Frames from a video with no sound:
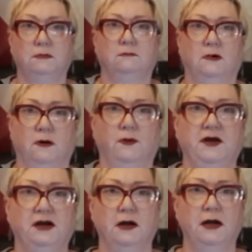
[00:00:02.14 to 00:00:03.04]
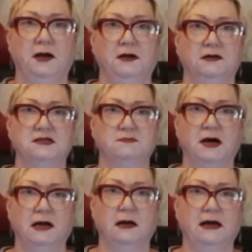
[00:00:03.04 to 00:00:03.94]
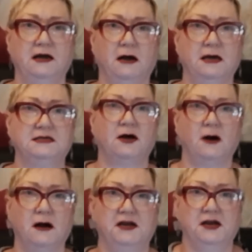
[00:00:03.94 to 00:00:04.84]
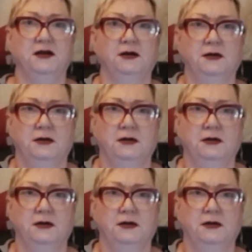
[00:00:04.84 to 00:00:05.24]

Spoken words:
Well, we Canadians might like ice hockey,